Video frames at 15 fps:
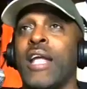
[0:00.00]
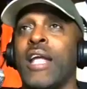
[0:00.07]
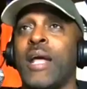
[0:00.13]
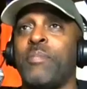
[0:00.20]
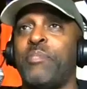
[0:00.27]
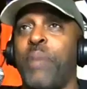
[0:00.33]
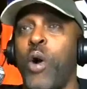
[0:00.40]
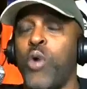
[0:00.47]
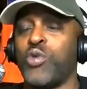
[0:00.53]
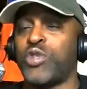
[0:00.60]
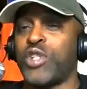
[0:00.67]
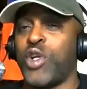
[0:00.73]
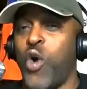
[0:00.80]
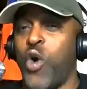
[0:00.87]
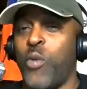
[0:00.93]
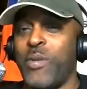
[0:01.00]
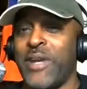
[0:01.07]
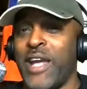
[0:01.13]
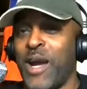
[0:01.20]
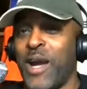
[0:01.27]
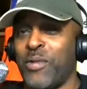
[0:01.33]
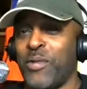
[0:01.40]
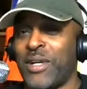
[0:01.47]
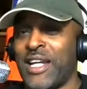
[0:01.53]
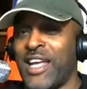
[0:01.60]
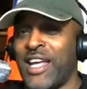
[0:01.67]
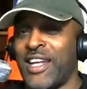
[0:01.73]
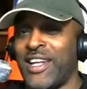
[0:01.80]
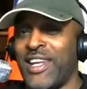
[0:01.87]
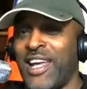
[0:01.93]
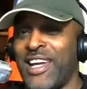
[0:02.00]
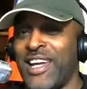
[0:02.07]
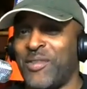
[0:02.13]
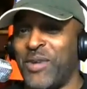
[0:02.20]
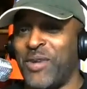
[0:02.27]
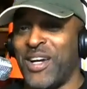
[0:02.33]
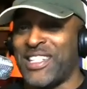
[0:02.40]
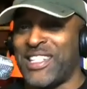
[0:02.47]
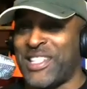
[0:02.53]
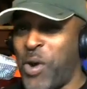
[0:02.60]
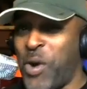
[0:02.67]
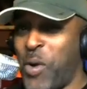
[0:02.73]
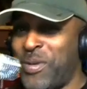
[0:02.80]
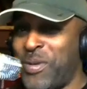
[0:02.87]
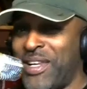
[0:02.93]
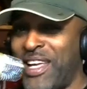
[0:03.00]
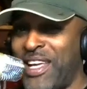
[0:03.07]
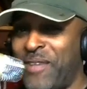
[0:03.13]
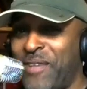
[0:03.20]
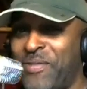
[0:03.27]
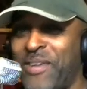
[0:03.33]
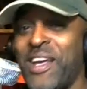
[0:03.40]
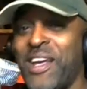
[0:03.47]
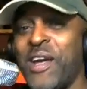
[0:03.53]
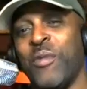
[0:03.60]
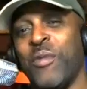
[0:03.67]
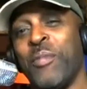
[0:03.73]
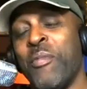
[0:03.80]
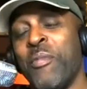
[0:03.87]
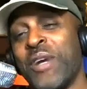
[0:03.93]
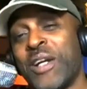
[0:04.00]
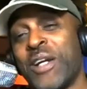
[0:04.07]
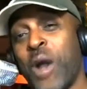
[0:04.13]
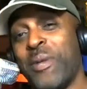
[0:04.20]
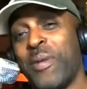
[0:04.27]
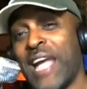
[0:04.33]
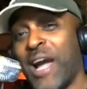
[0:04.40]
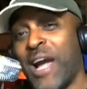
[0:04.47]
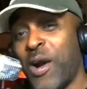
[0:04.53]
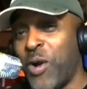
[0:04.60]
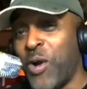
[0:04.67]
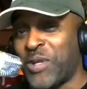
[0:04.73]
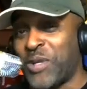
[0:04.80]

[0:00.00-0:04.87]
that post-Kobe era kind of like once Kobe left. Remember when Kobe got hurt